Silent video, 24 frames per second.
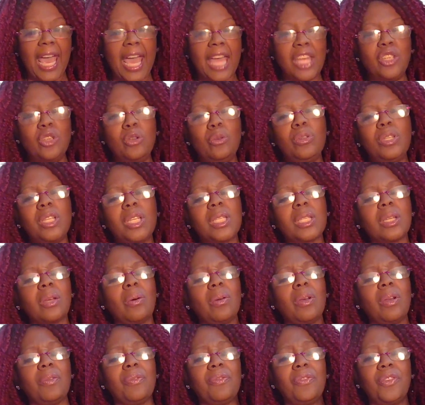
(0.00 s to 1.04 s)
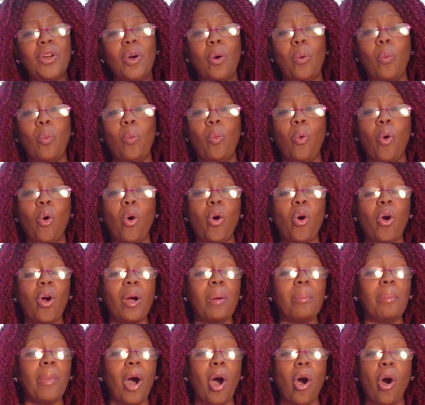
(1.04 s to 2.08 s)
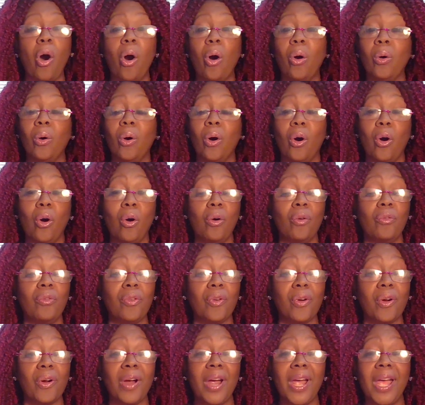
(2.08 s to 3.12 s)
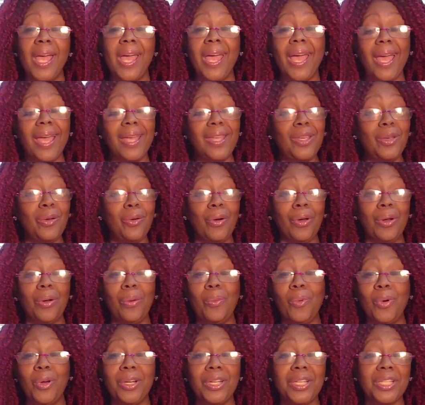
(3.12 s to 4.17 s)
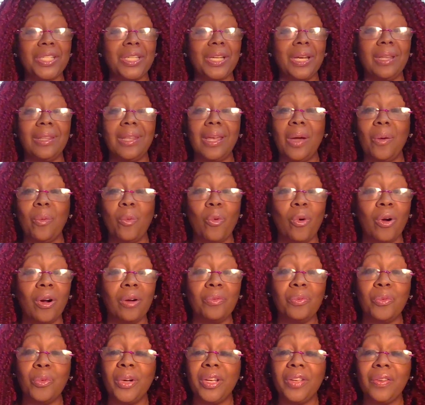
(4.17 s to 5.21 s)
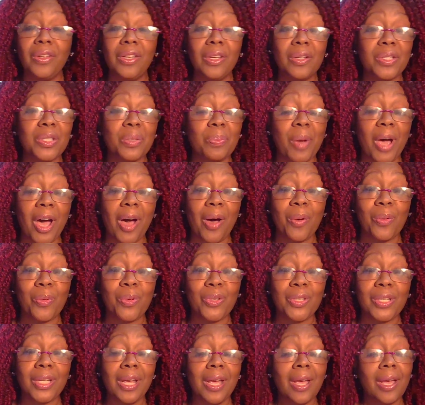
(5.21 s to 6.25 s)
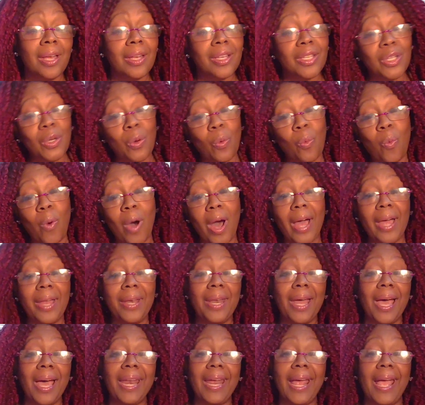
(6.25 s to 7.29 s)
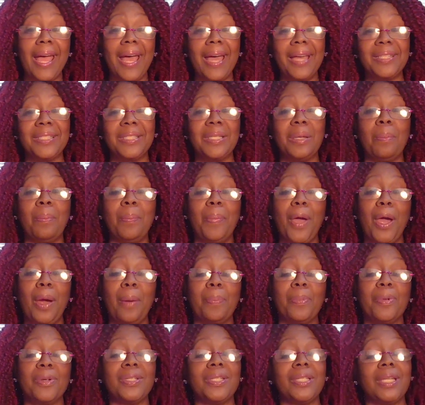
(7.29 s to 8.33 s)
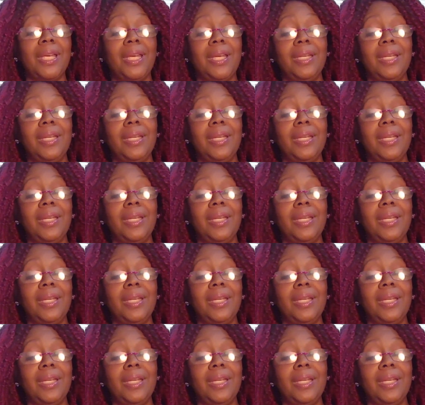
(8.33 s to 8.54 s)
and you're just going to feel warm all over. And you're going to want to share that warmth with your spouse. So why not add some peppers